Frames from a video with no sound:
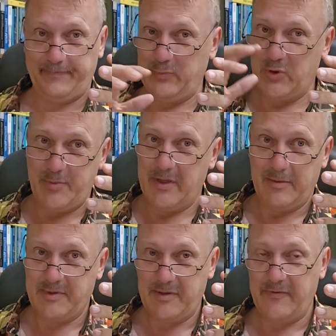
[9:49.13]
which
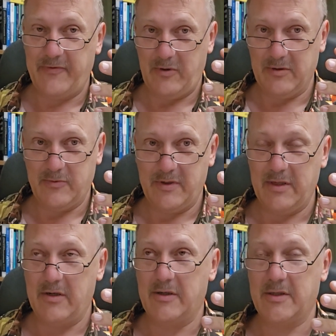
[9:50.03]
becomes the default
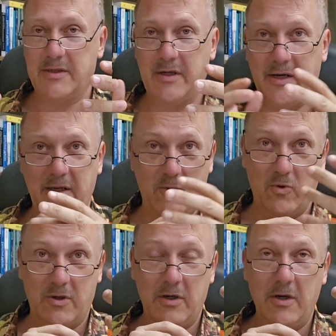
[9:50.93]
within our society,
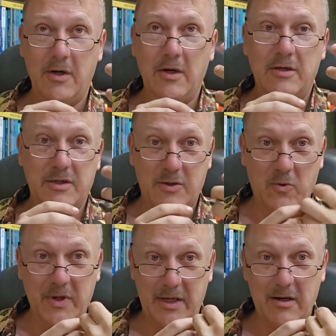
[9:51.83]
or just
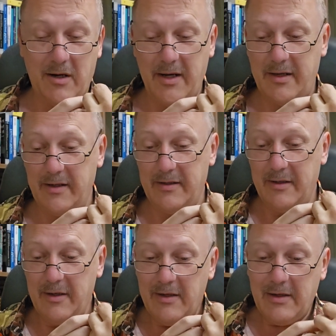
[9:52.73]
going and hiding.
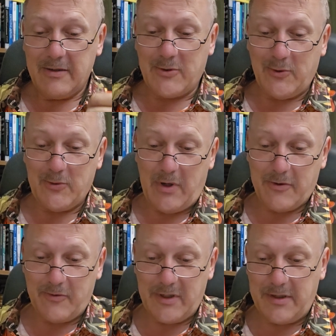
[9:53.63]
So
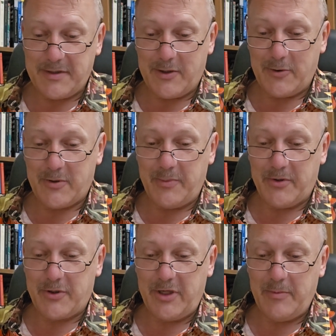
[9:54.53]
not only does he go to
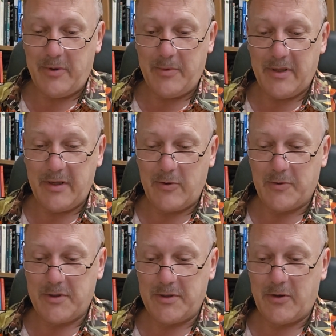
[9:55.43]
Beersheba, but then
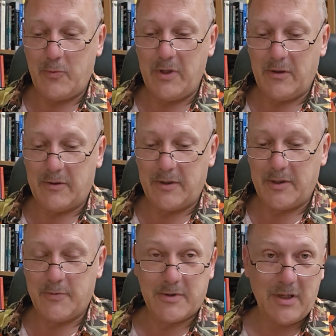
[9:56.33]
goes into the
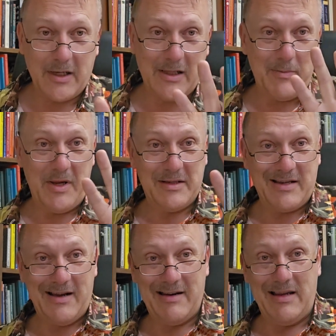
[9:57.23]
wilderness, which likely
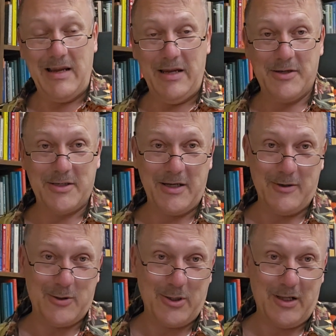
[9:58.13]
means heading east
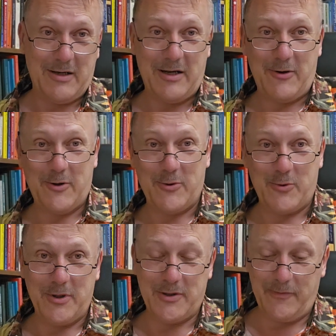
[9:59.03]
into the
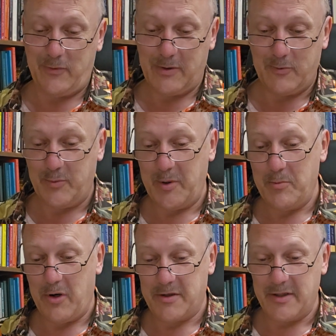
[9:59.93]
territories of what would be
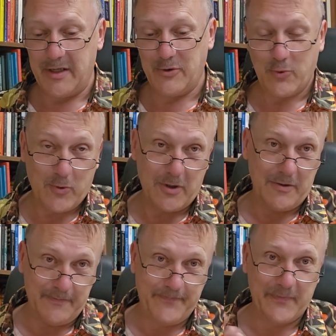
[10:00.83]
modern-day
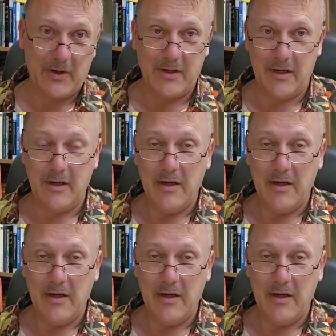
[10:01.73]
Jordan. Okay,